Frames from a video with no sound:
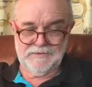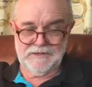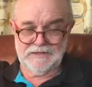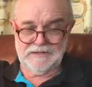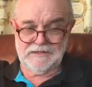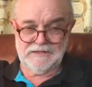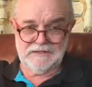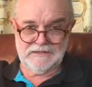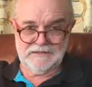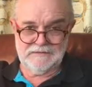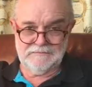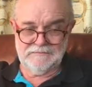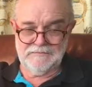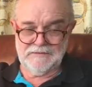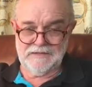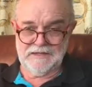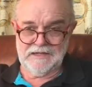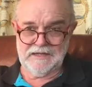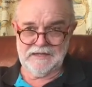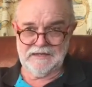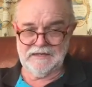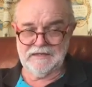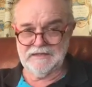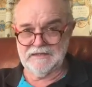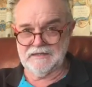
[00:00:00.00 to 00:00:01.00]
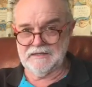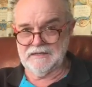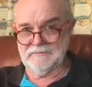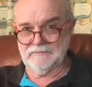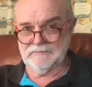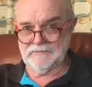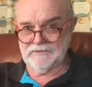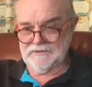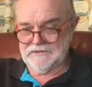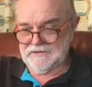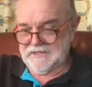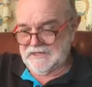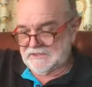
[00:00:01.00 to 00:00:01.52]
and
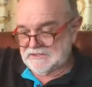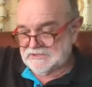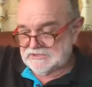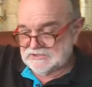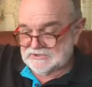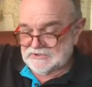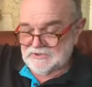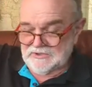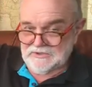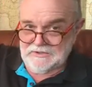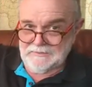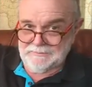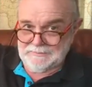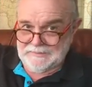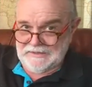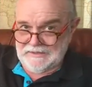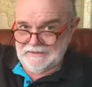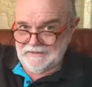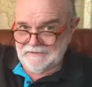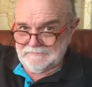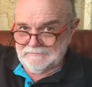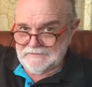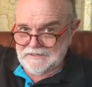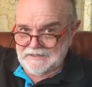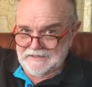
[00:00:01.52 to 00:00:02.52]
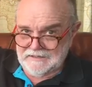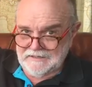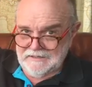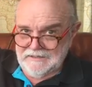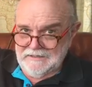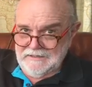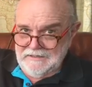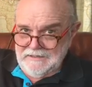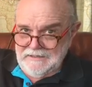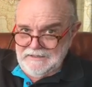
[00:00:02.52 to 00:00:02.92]
it would then turn the pendulum rudder.